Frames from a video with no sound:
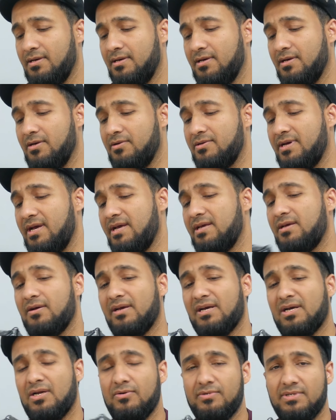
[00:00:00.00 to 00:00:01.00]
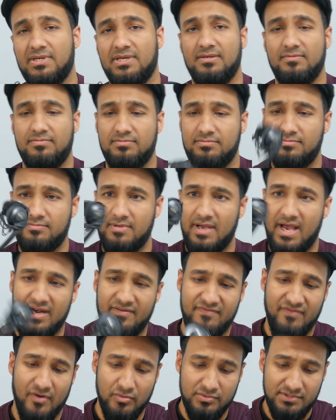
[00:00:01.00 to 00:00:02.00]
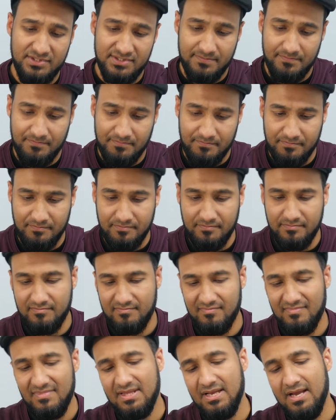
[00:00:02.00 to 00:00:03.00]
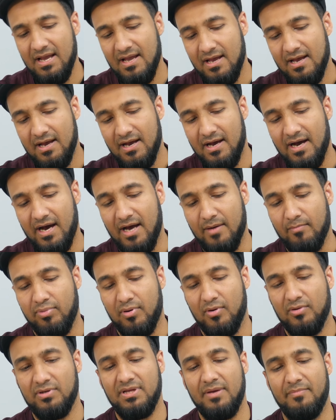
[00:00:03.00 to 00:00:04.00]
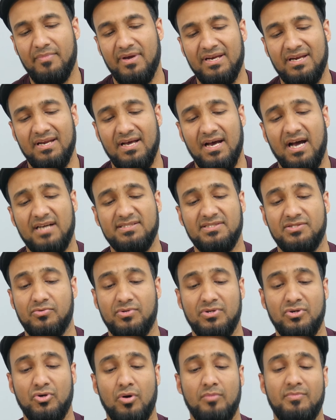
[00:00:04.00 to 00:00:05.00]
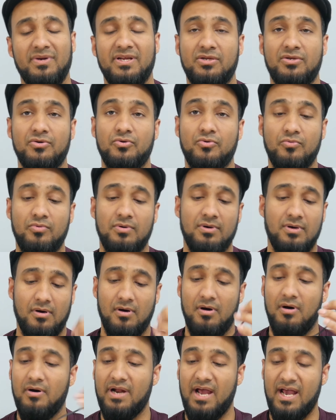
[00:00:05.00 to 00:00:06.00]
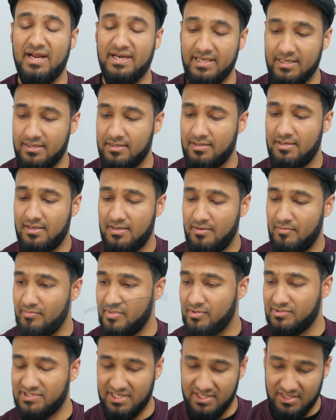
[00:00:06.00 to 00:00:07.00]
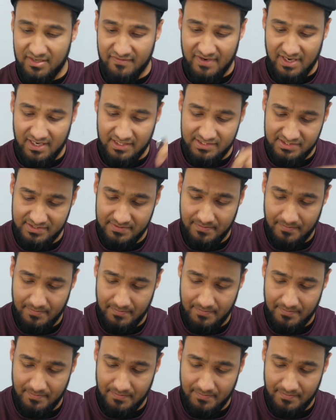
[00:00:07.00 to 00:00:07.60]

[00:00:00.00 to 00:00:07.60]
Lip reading: you take your included headphones and plug them in as you would normally do on any music device,